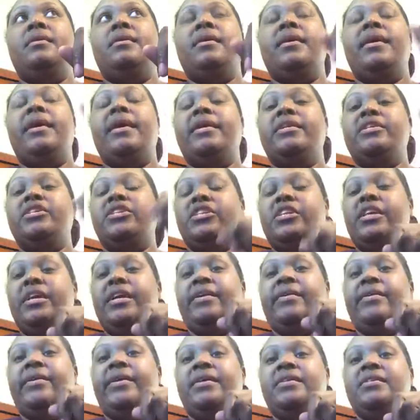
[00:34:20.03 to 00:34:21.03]
and
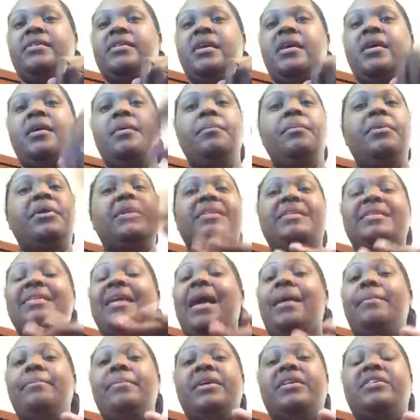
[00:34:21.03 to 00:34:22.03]
cherries. But it's
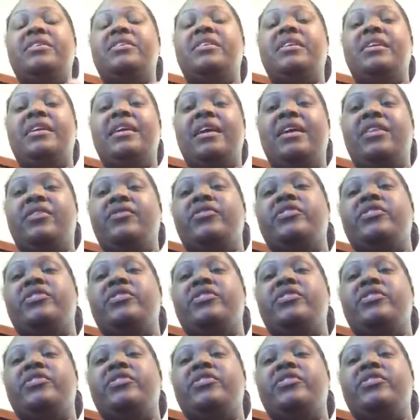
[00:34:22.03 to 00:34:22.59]
not mixed together.